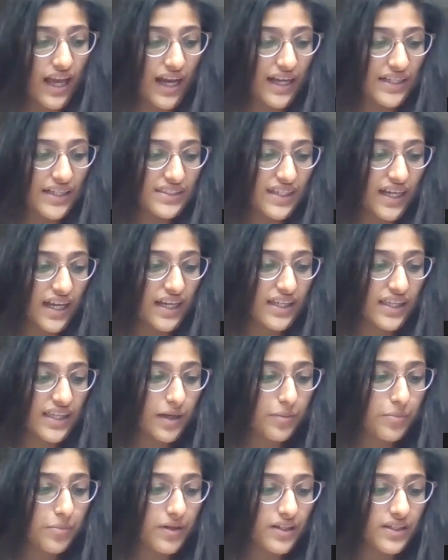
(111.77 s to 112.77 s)
Last, I
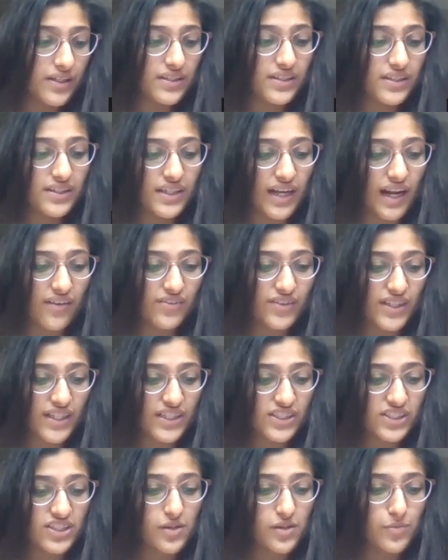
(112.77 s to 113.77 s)
came under the
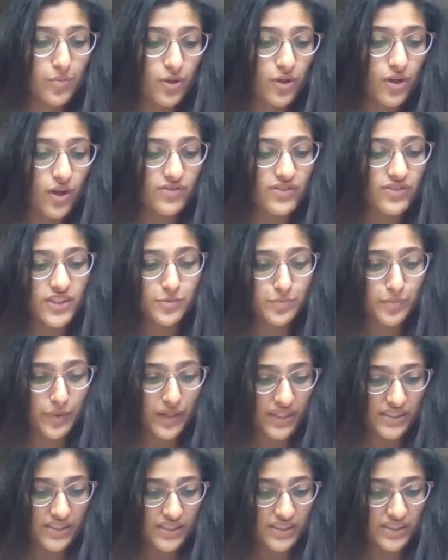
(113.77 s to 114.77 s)
gravitational pull of the
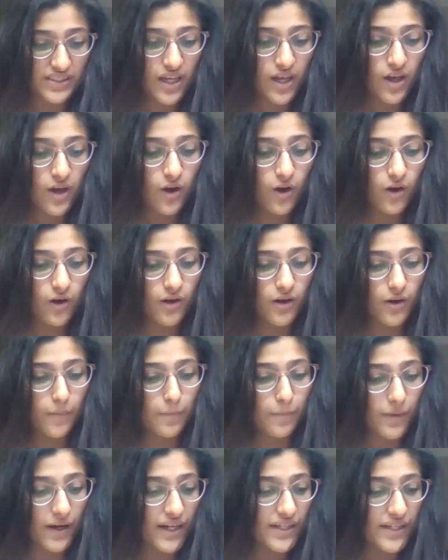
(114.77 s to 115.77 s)
space.
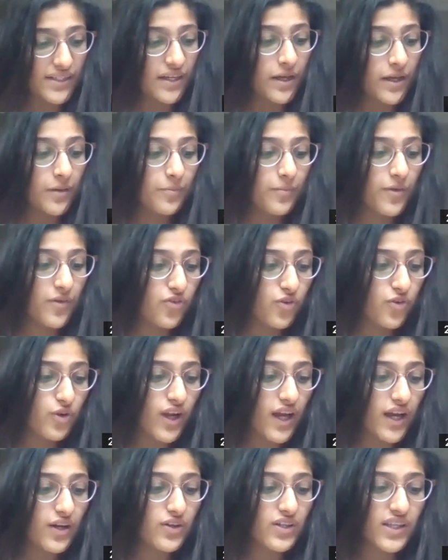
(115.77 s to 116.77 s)
But
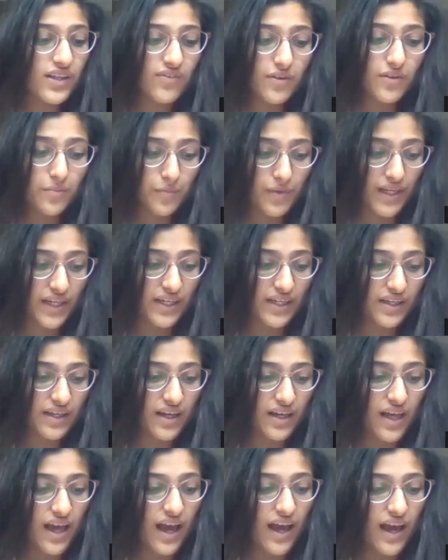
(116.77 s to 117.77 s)
before I could even
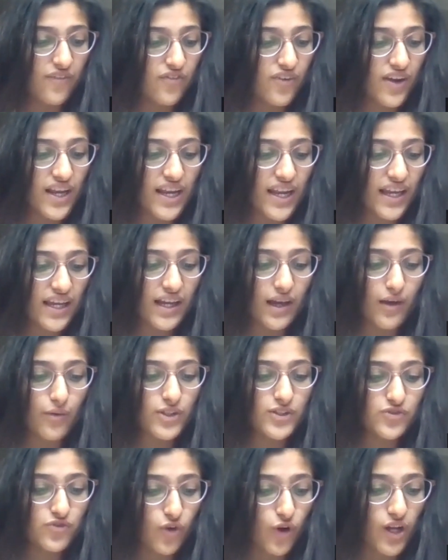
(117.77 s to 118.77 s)
blink, I felt like I
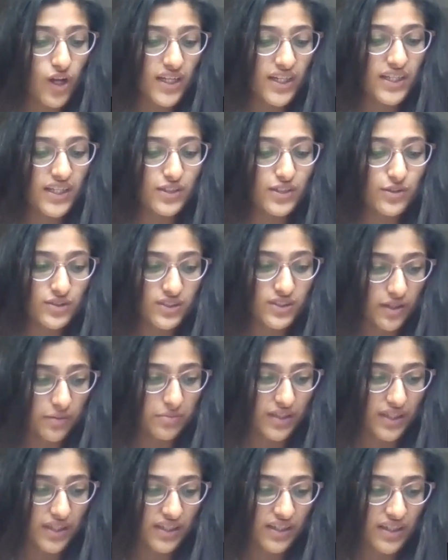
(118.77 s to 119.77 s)
was falling into
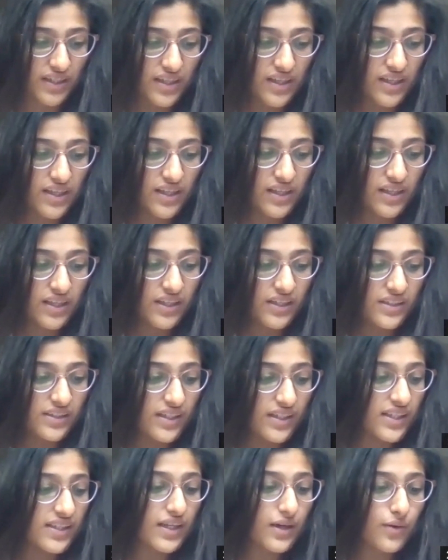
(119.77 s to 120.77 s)
something.
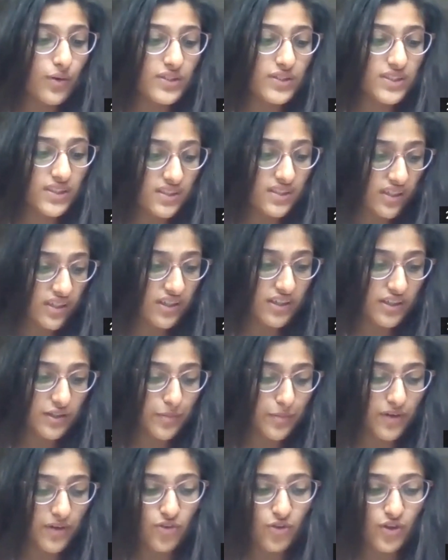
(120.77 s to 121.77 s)
Then there was a
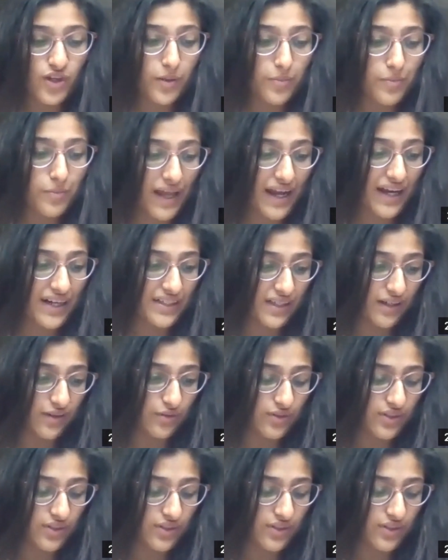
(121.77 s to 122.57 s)
thud before I blacked